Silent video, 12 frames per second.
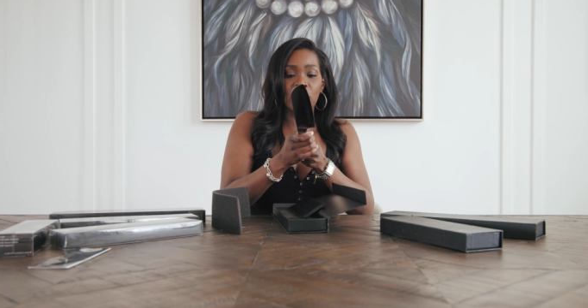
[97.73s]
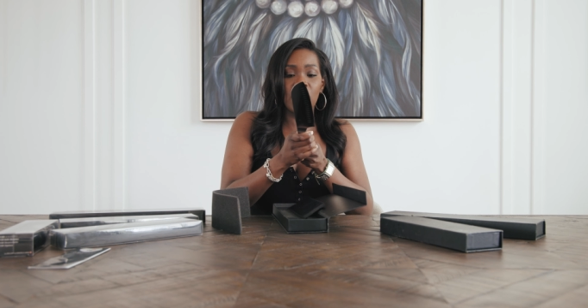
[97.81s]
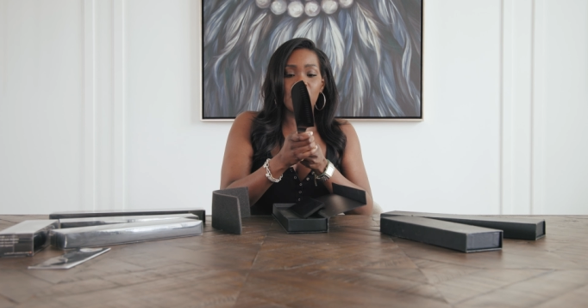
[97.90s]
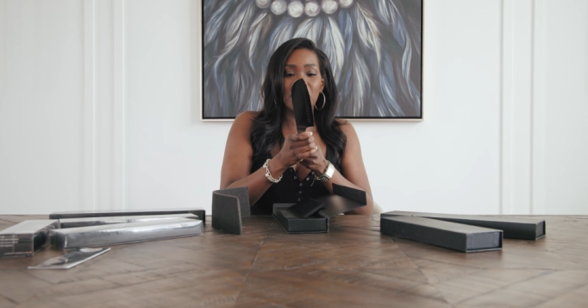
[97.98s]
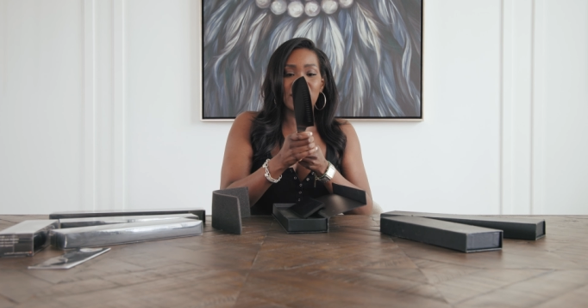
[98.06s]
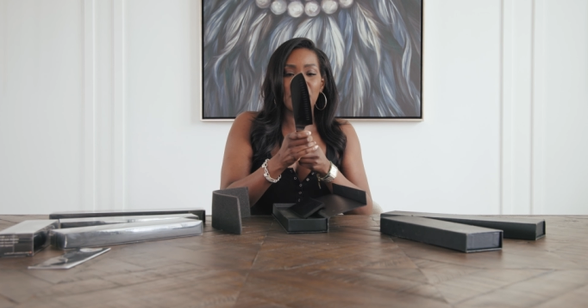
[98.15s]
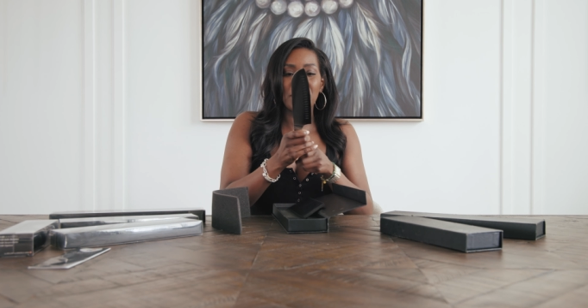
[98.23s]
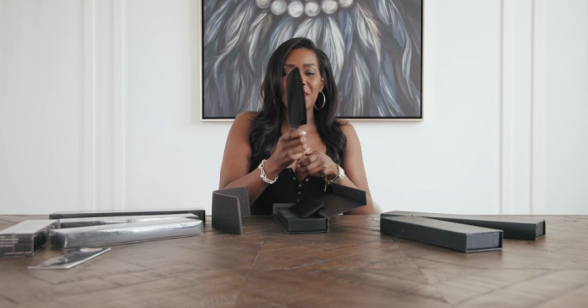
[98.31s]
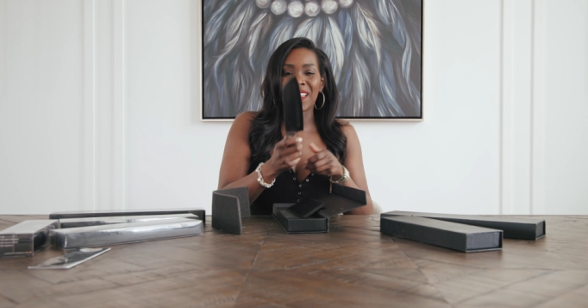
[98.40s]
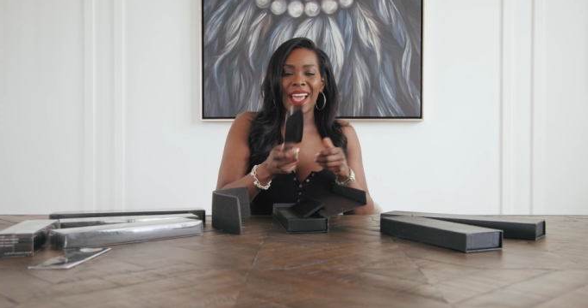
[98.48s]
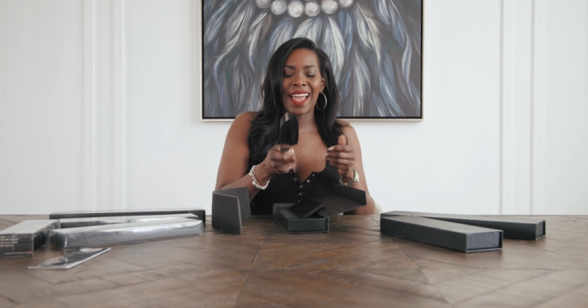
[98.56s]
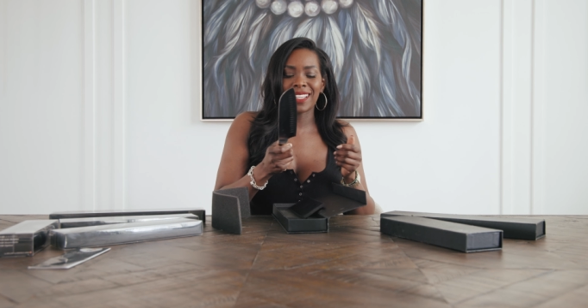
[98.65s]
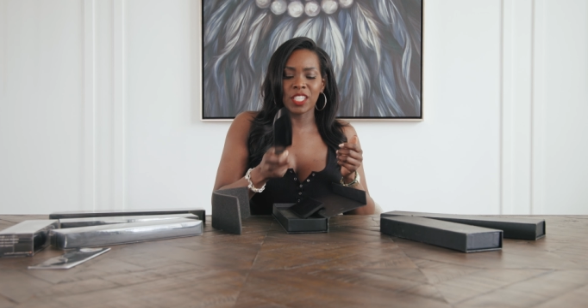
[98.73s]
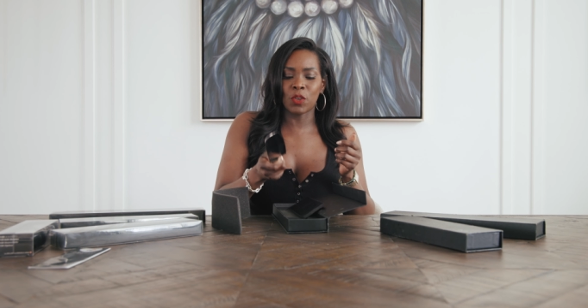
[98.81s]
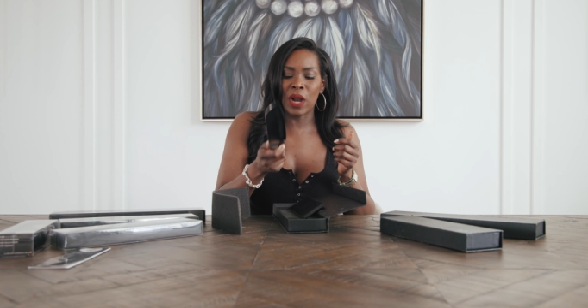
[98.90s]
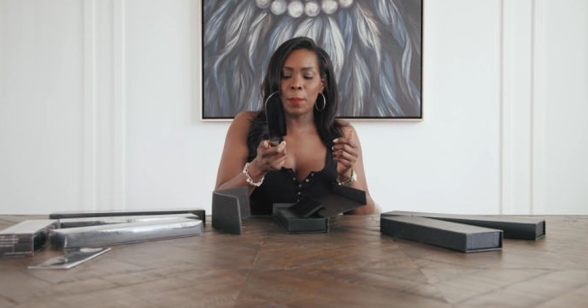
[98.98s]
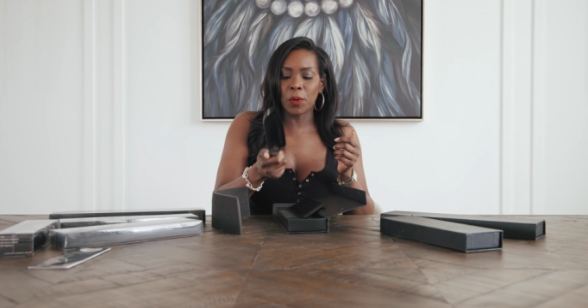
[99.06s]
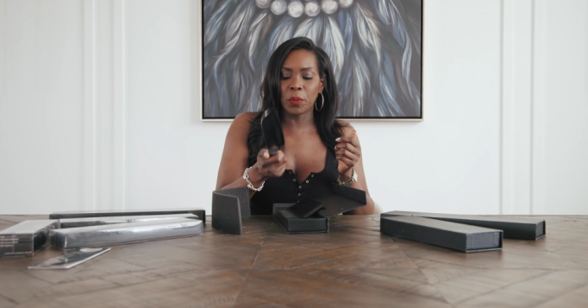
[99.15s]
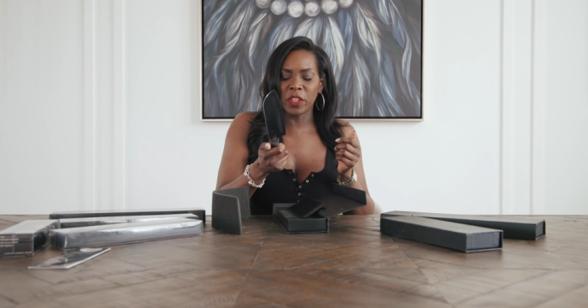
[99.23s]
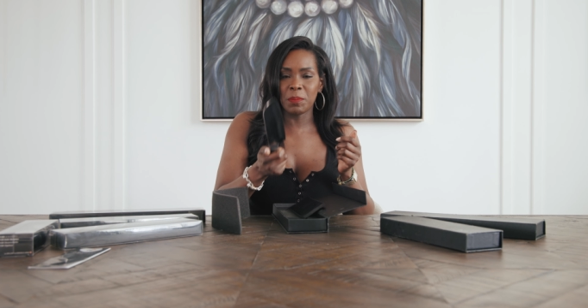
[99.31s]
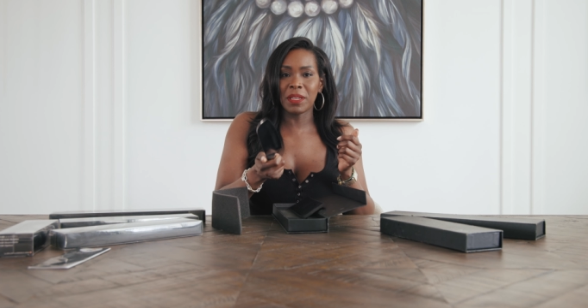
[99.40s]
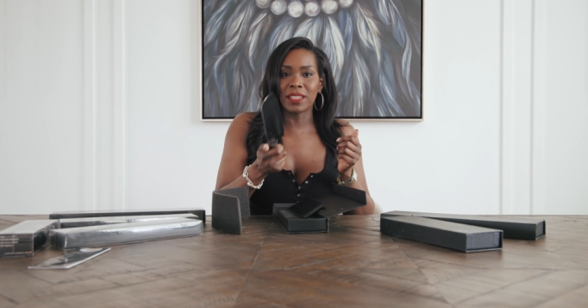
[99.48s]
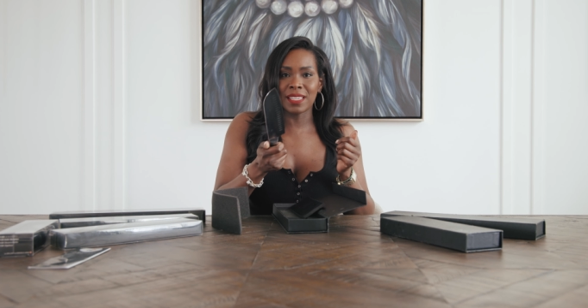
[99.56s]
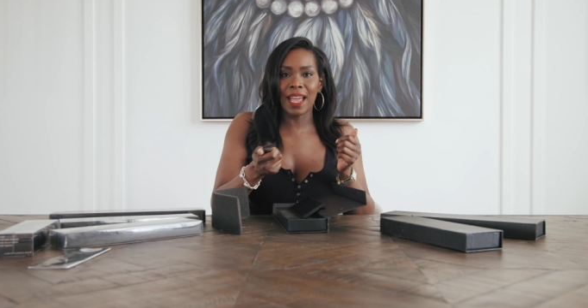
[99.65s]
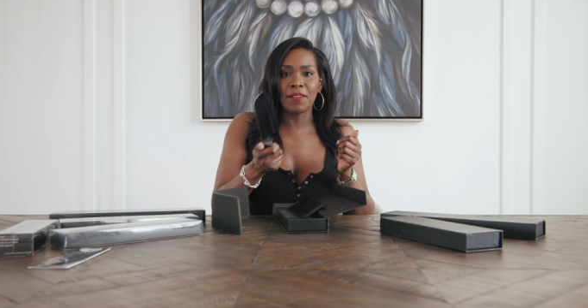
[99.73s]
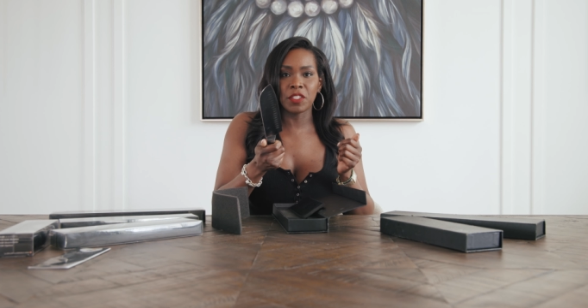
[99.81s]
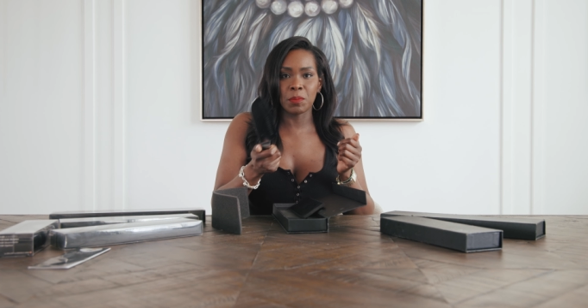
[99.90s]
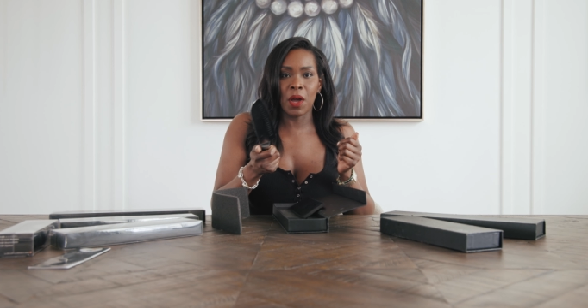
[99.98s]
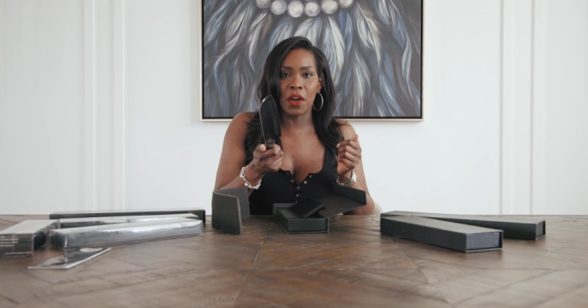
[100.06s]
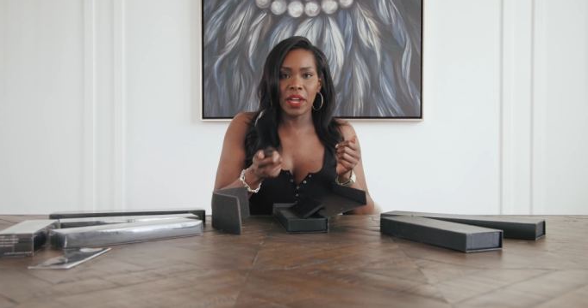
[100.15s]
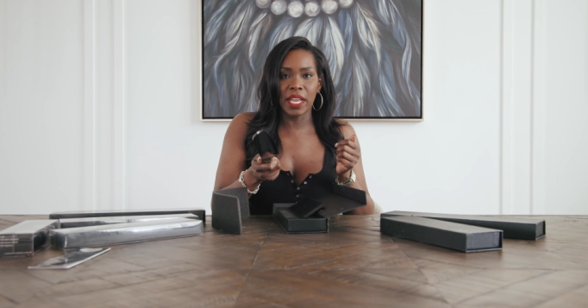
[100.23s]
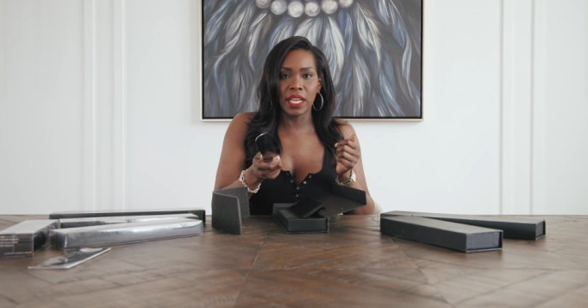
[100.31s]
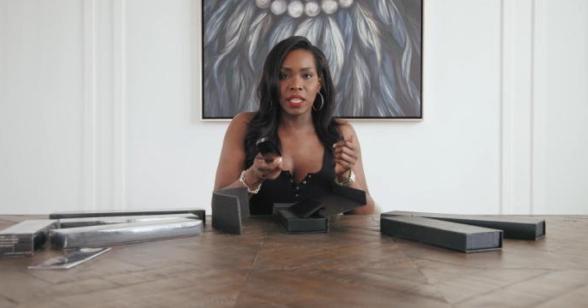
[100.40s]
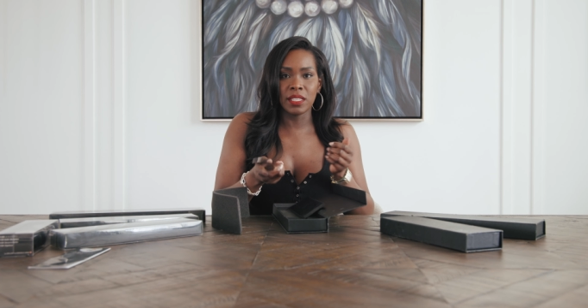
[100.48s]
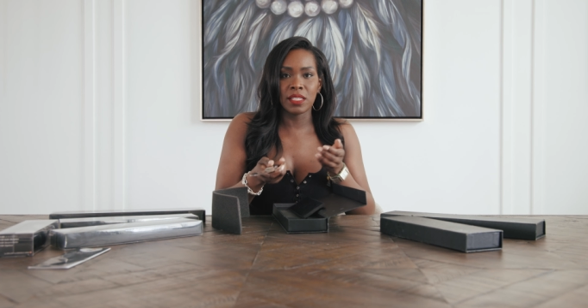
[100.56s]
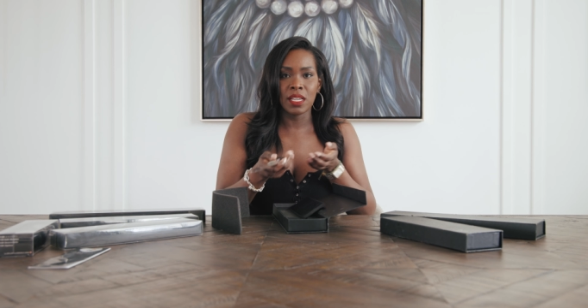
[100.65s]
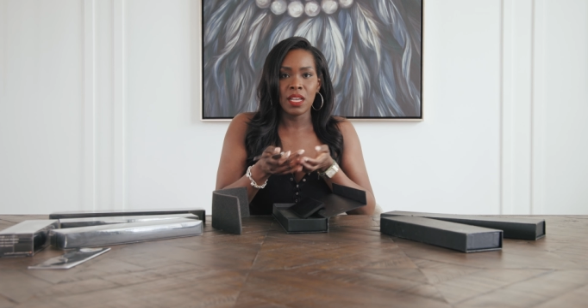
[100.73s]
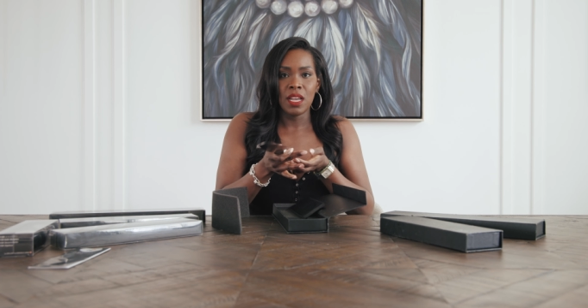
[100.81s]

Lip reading: is something that I had to grapple with because I have small hands.